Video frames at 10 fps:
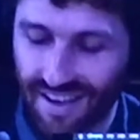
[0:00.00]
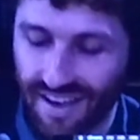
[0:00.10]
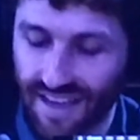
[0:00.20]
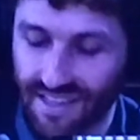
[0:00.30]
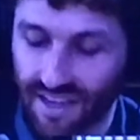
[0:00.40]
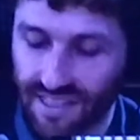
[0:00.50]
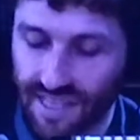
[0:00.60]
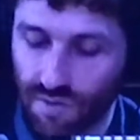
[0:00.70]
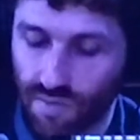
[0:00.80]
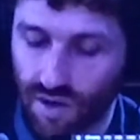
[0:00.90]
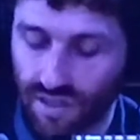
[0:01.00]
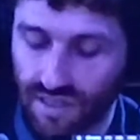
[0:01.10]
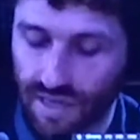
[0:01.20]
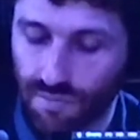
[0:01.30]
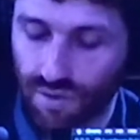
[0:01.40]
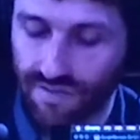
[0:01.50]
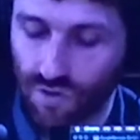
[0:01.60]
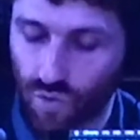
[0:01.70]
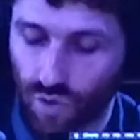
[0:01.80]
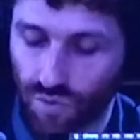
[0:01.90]
As Huxley remarked in Brave New
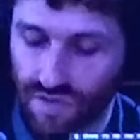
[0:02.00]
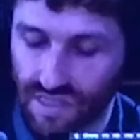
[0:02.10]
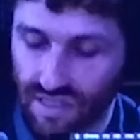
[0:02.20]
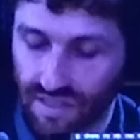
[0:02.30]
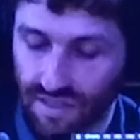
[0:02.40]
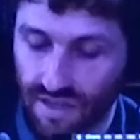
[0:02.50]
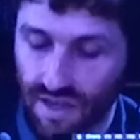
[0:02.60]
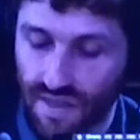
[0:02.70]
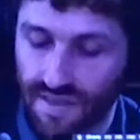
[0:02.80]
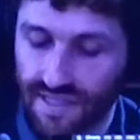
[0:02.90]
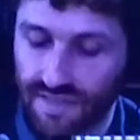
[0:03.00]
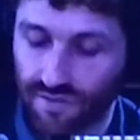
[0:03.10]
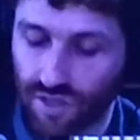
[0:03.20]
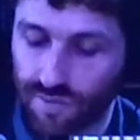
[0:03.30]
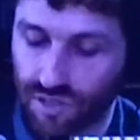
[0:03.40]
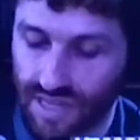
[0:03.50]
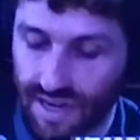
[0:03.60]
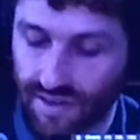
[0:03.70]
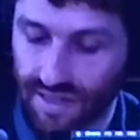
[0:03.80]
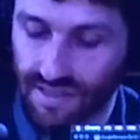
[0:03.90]
World Revisited, the civil
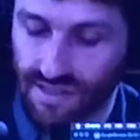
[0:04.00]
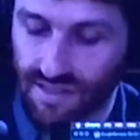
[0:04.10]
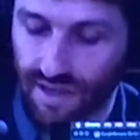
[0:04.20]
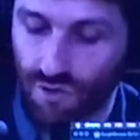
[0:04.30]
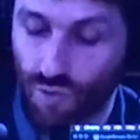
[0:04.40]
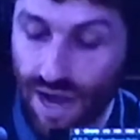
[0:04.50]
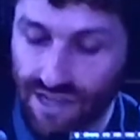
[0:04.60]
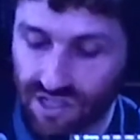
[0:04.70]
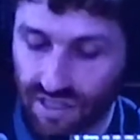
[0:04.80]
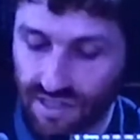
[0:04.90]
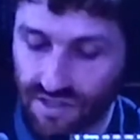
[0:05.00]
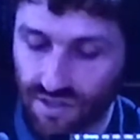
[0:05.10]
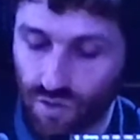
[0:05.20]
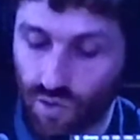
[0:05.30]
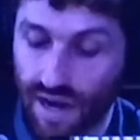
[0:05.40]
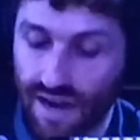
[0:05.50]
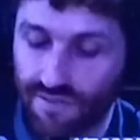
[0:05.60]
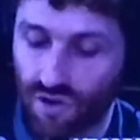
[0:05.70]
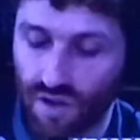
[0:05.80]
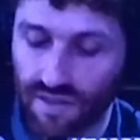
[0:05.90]
libertarians and rationalists who are
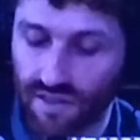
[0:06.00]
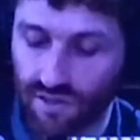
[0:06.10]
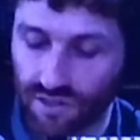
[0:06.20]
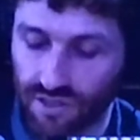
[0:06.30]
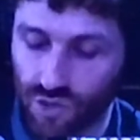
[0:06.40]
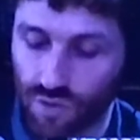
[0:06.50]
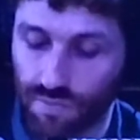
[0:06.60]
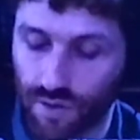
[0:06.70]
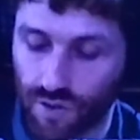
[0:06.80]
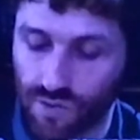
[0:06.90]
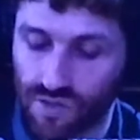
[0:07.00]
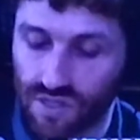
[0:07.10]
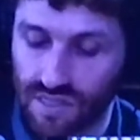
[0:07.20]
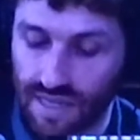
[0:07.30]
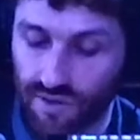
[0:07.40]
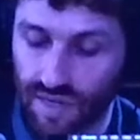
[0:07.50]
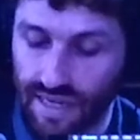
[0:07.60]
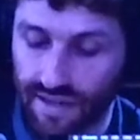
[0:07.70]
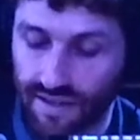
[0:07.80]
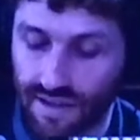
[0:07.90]
ever on the alert to oppose tyranny
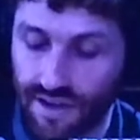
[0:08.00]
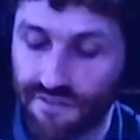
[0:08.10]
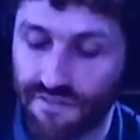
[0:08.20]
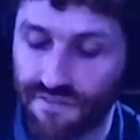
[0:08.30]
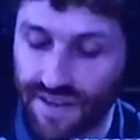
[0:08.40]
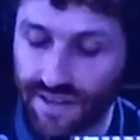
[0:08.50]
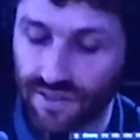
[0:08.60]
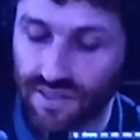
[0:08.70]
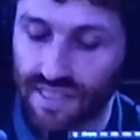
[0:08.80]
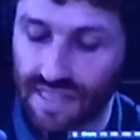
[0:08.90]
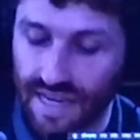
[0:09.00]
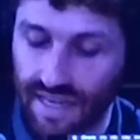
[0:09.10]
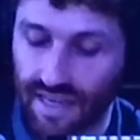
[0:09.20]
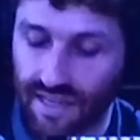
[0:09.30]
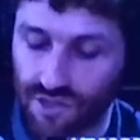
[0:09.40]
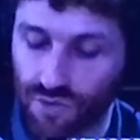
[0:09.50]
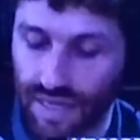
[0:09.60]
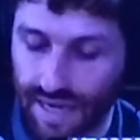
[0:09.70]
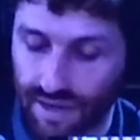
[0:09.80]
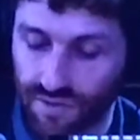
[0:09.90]
fail to take into
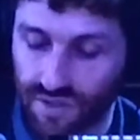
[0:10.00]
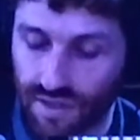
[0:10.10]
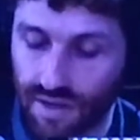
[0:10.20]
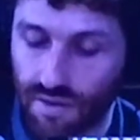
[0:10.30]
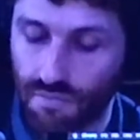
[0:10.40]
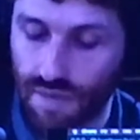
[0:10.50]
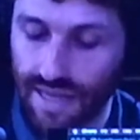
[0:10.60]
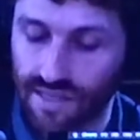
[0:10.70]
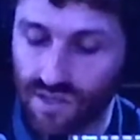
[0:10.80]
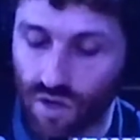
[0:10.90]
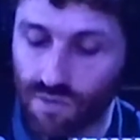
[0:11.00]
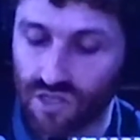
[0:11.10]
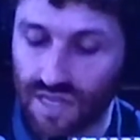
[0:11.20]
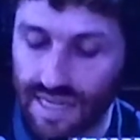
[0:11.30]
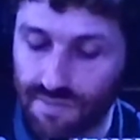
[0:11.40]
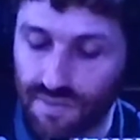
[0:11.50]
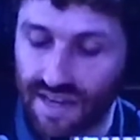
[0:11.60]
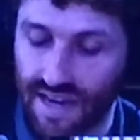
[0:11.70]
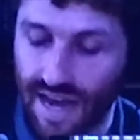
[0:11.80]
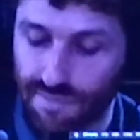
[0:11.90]
account man's almost
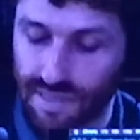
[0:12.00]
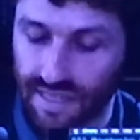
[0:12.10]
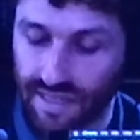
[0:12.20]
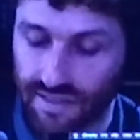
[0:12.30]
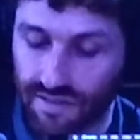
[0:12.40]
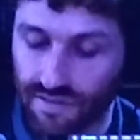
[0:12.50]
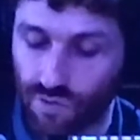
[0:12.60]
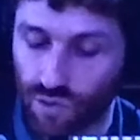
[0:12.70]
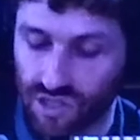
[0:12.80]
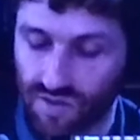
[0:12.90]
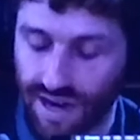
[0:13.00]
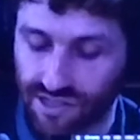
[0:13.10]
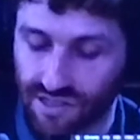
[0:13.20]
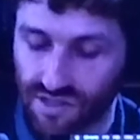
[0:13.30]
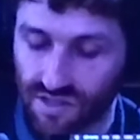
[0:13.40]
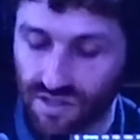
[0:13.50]
infinite appetite for distractions.